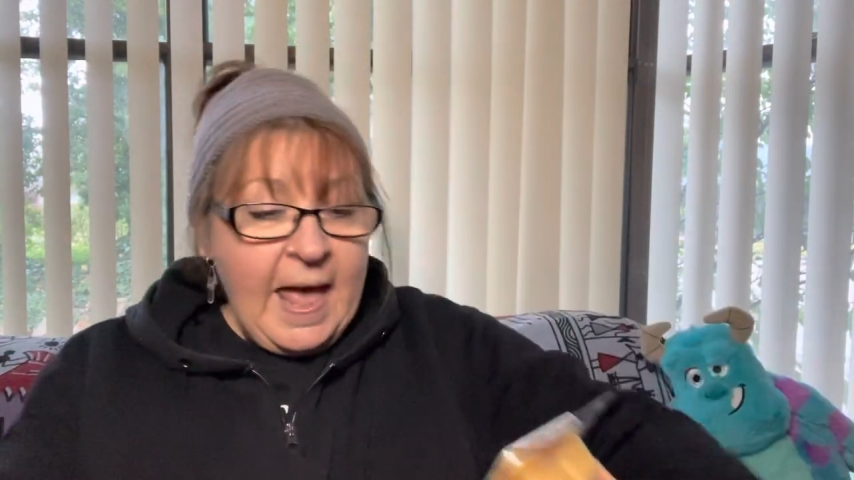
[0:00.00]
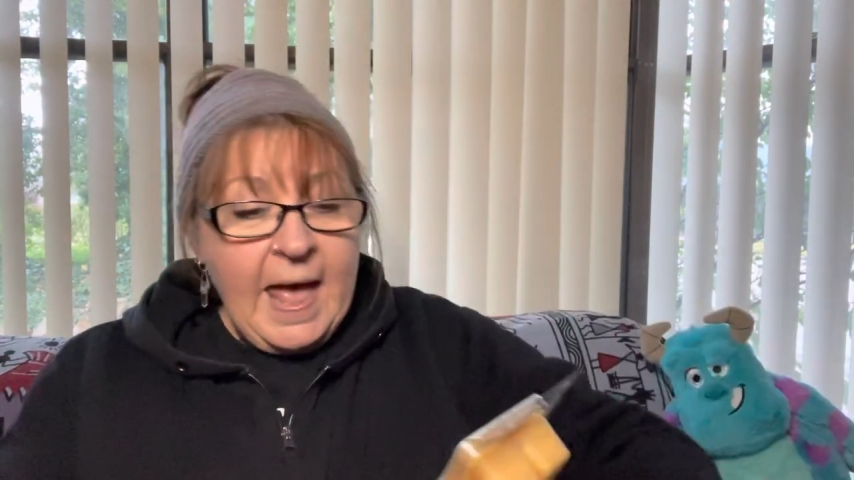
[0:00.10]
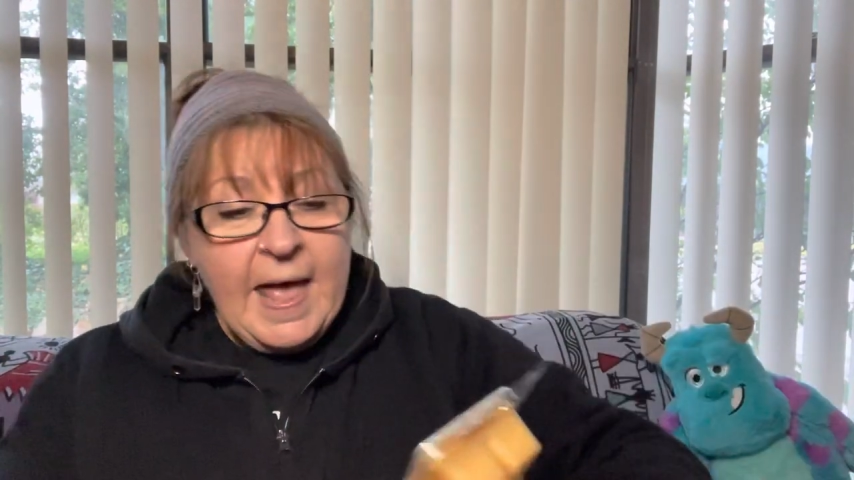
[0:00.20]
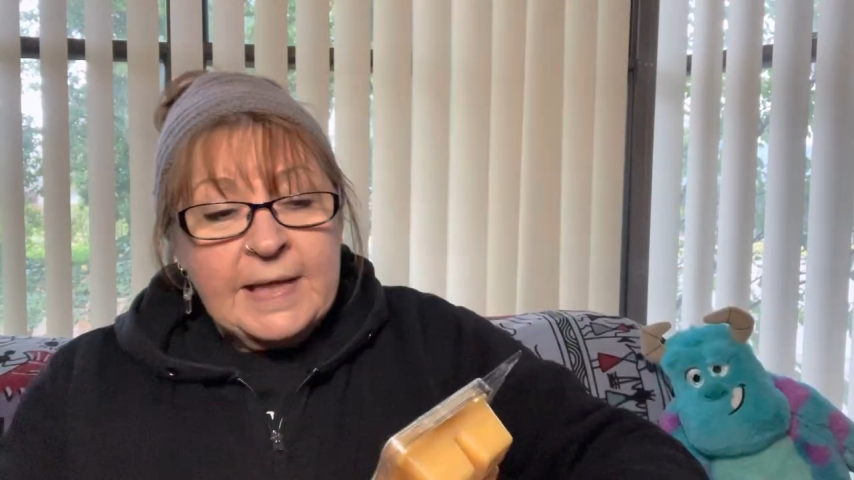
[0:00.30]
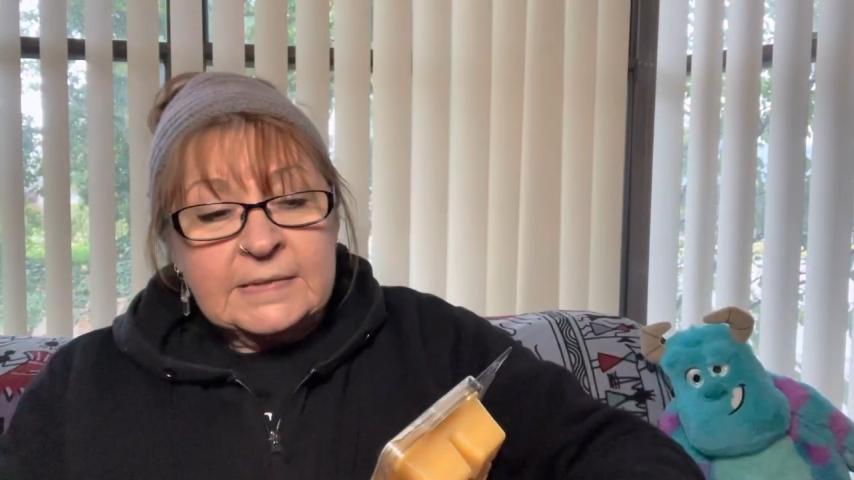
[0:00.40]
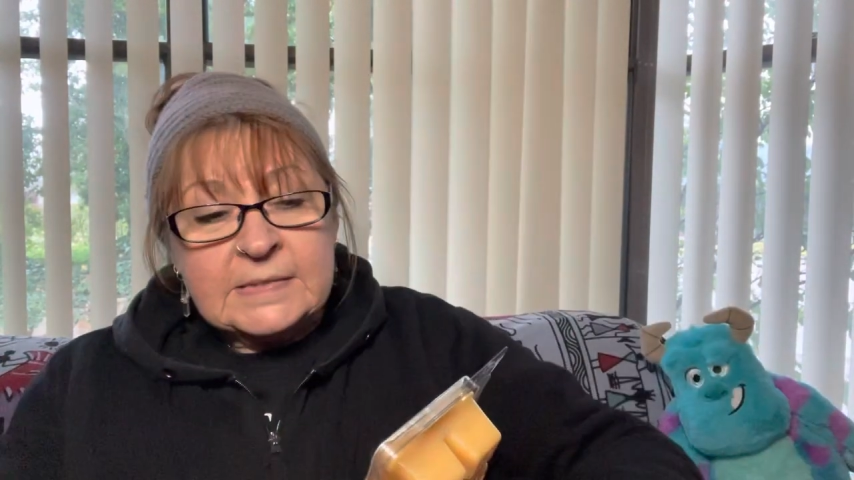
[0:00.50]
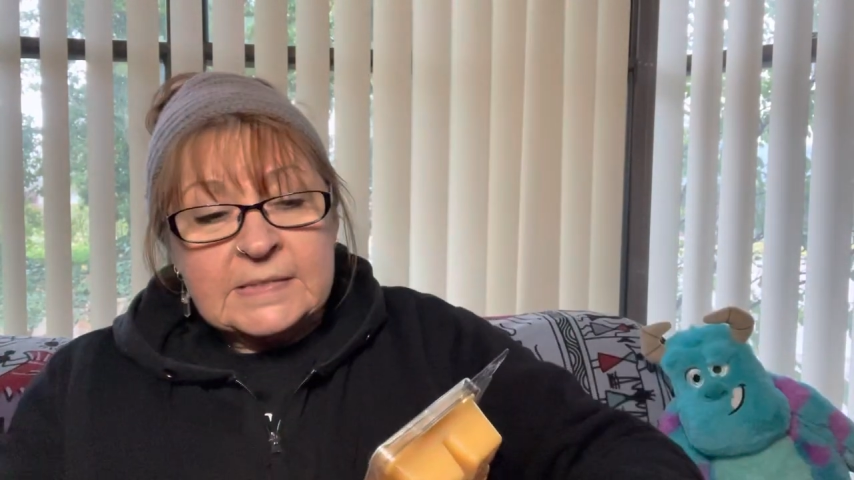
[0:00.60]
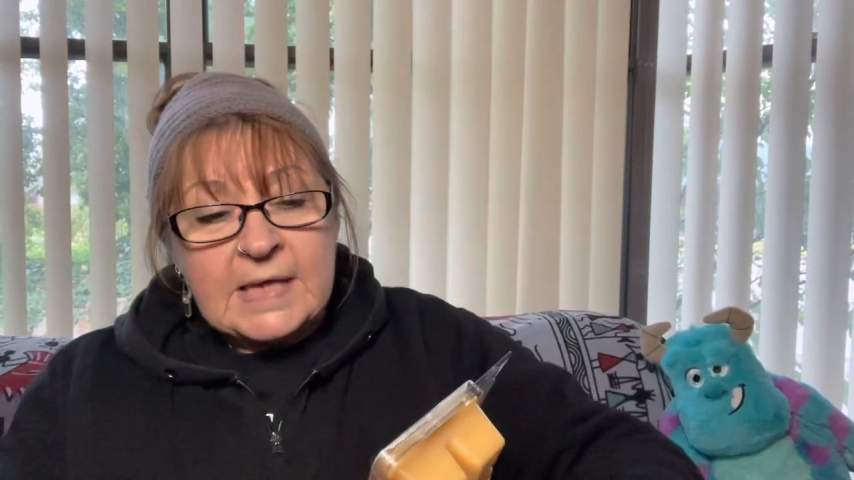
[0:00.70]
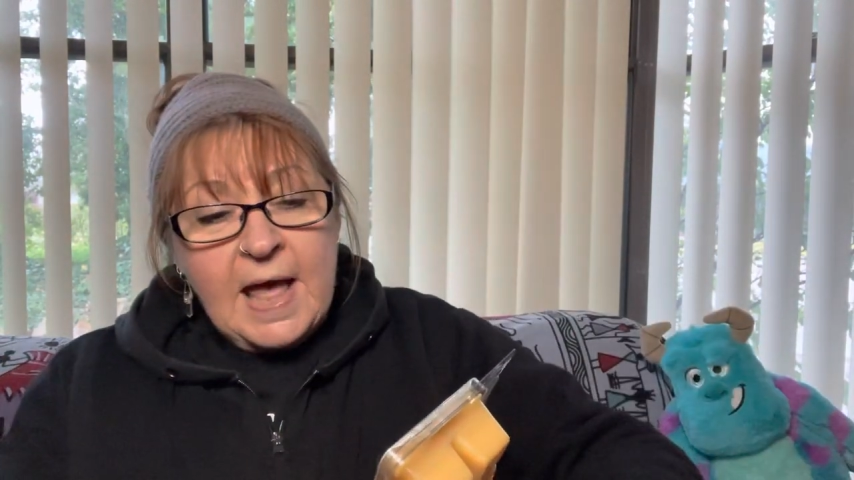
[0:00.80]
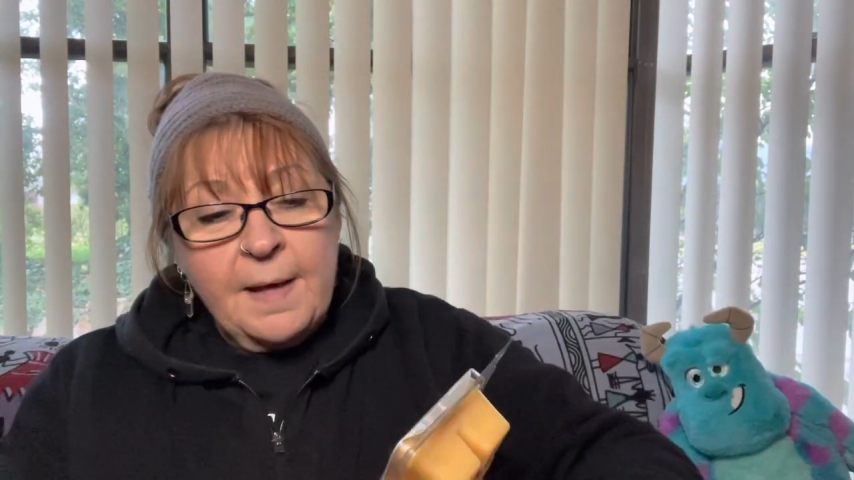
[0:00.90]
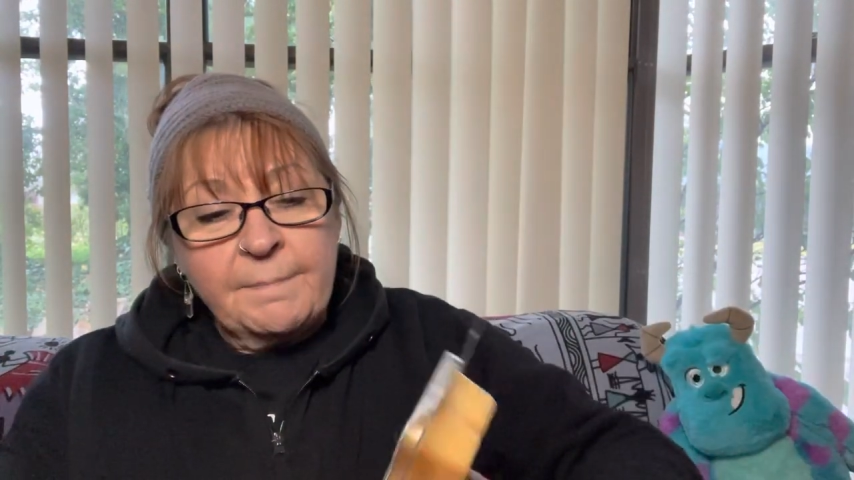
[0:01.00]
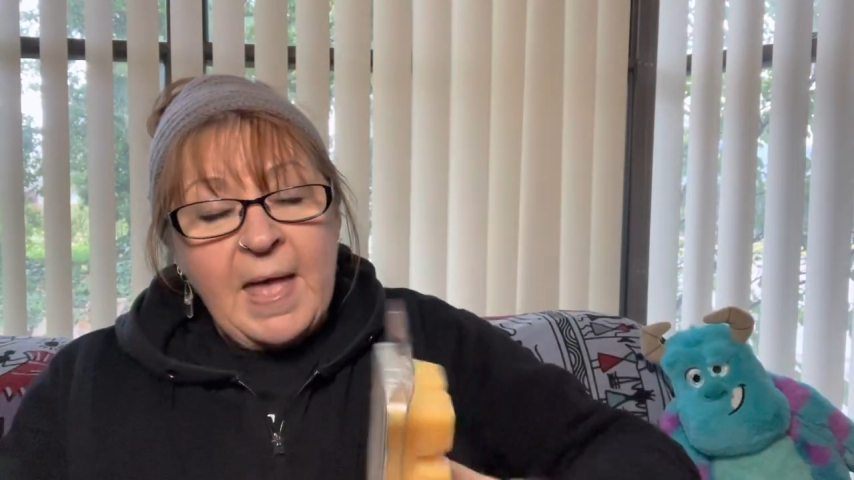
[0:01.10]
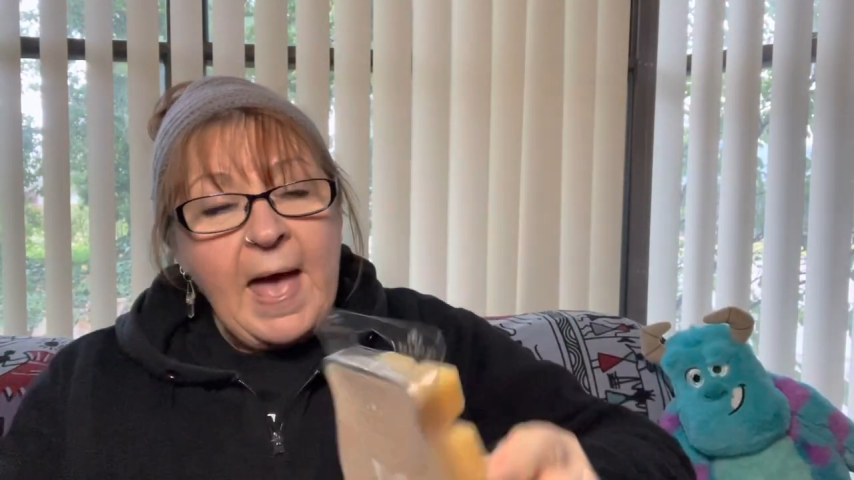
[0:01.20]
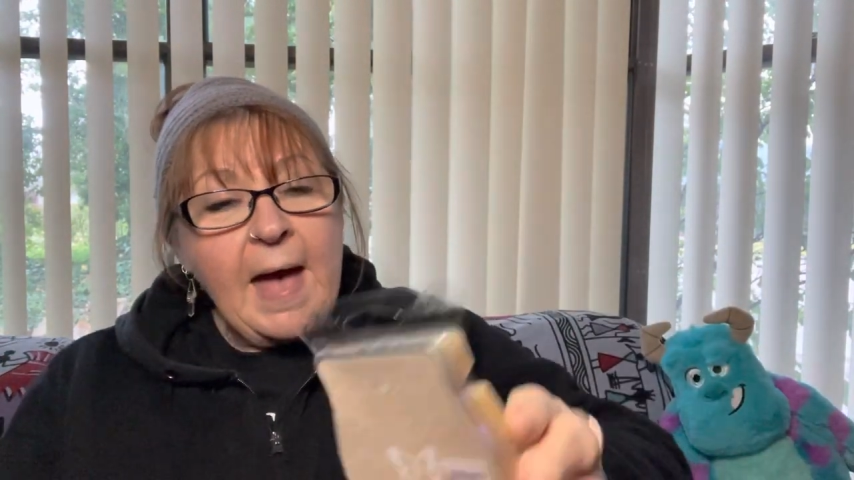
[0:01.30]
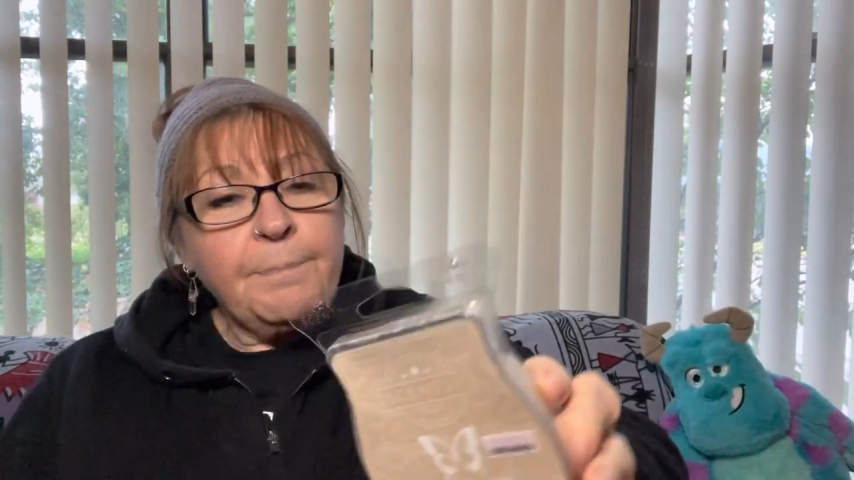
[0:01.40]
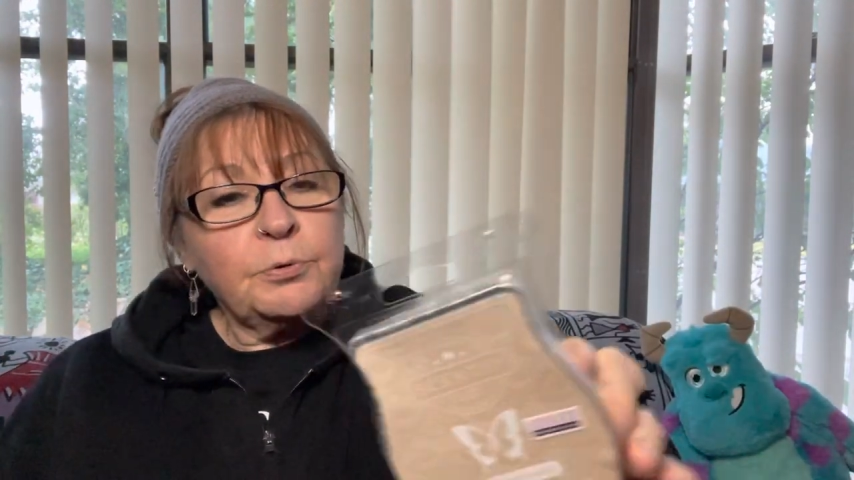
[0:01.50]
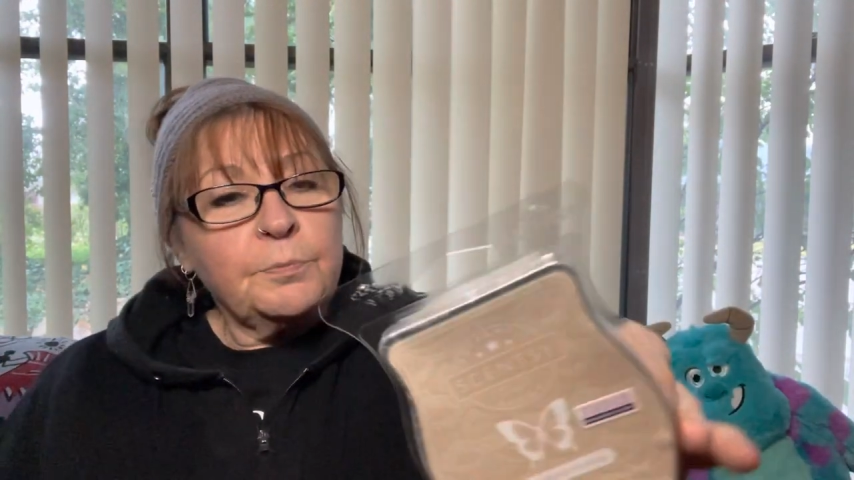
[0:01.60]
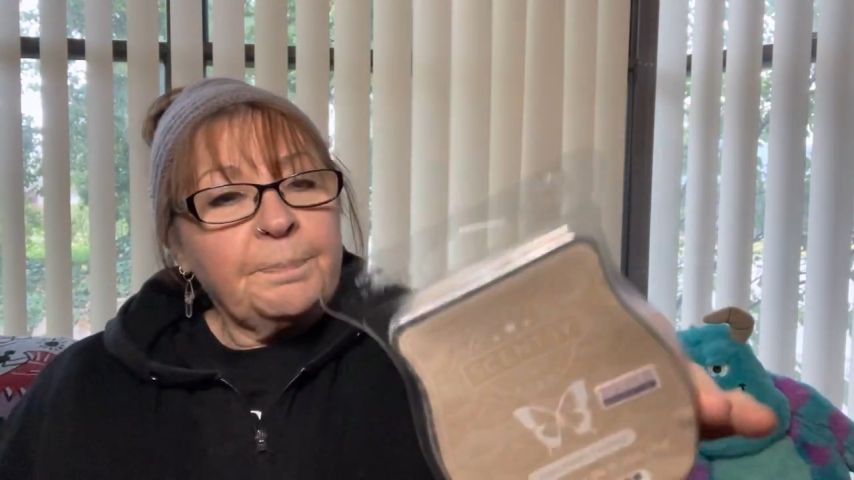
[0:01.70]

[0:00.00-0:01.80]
And apple